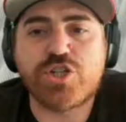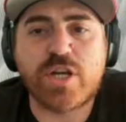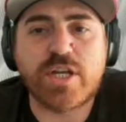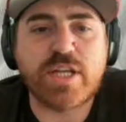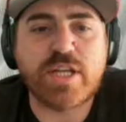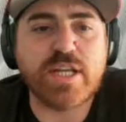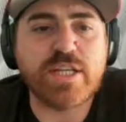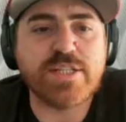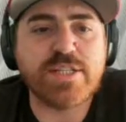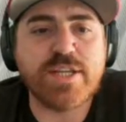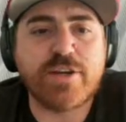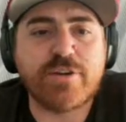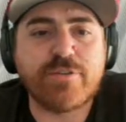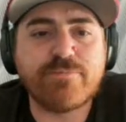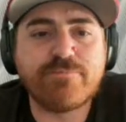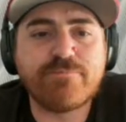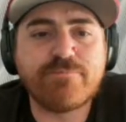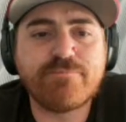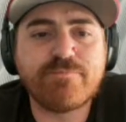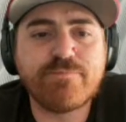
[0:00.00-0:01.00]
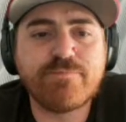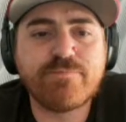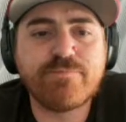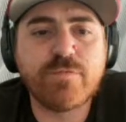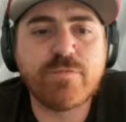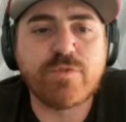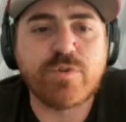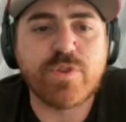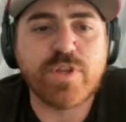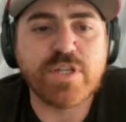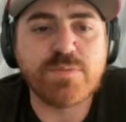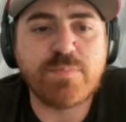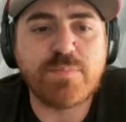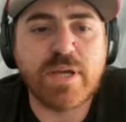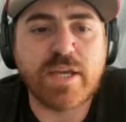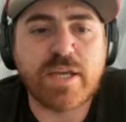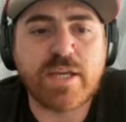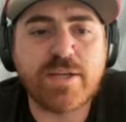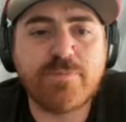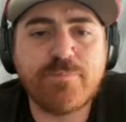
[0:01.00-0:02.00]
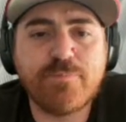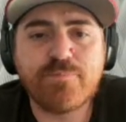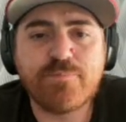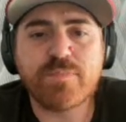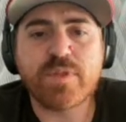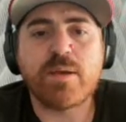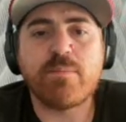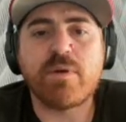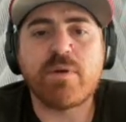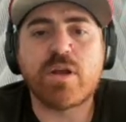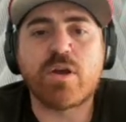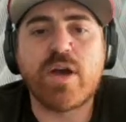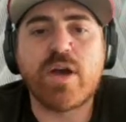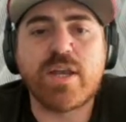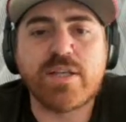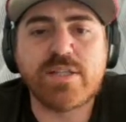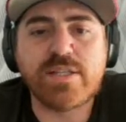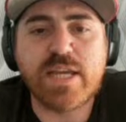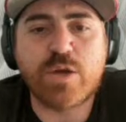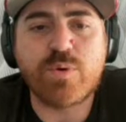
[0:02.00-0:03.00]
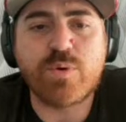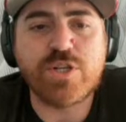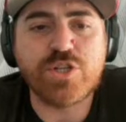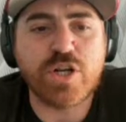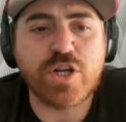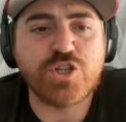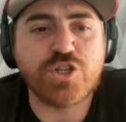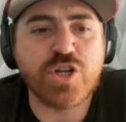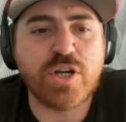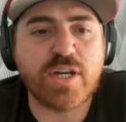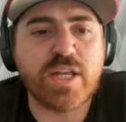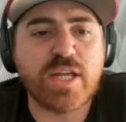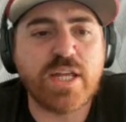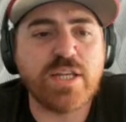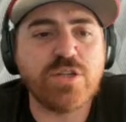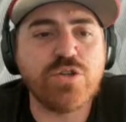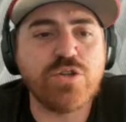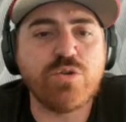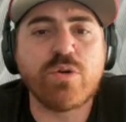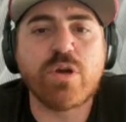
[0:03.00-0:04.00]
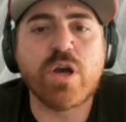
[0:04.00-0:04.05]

Judkins here for this pick. I'm going to go ahead and take Quinshon Judkins, who